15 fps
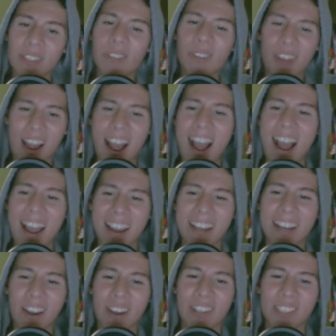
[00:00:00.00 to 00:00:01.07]
You're
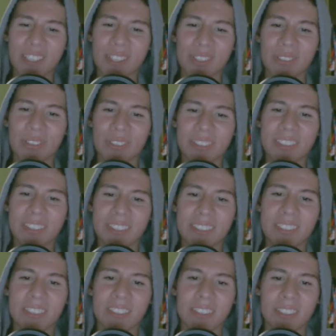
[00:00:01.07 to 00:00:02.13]
high, aren't you?
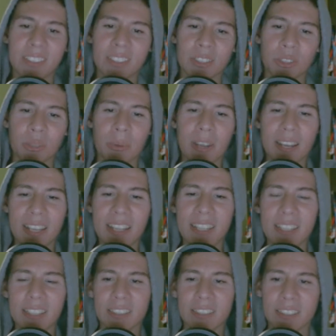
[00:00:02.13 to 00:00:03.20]
Too
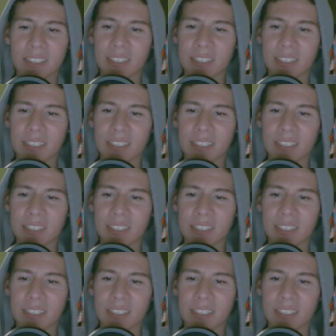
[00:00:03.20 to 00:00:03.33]
many